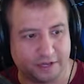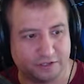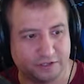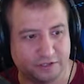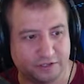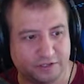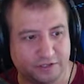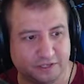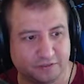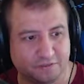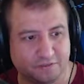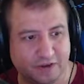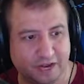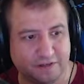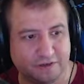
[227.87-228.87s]
As you can see, it's
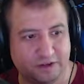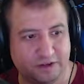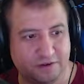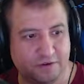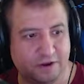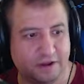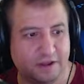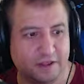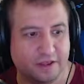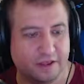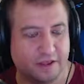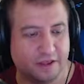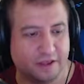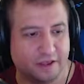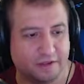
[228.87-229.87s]

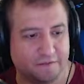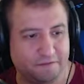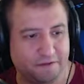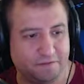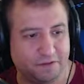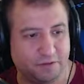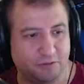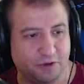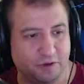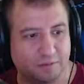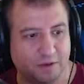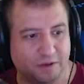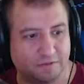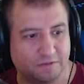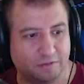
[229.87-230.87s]
551
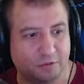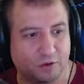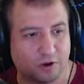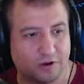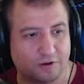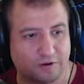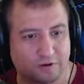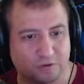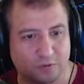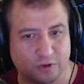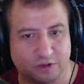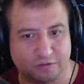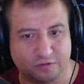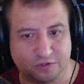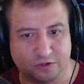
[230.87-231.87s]
by
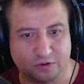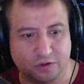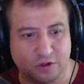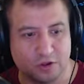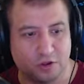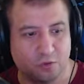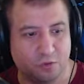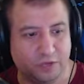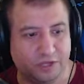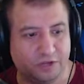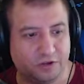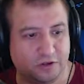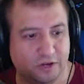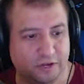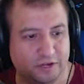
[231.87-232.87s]
412. So we
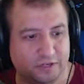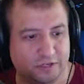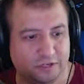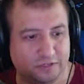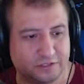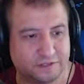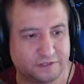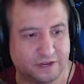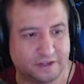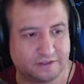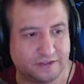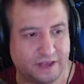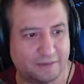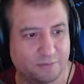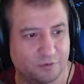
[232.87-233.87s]
could, just as an
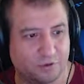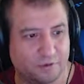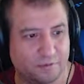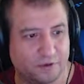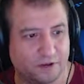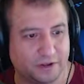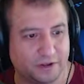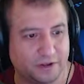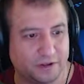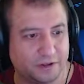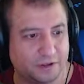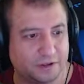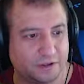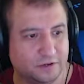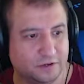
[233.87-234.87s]
example,
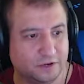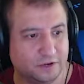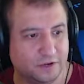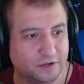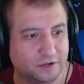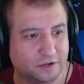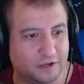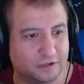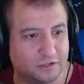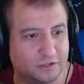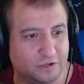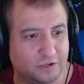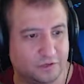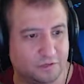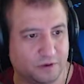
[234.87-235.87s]
I'll
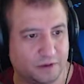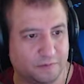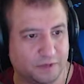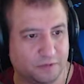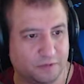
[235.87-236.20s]
show you what I mean.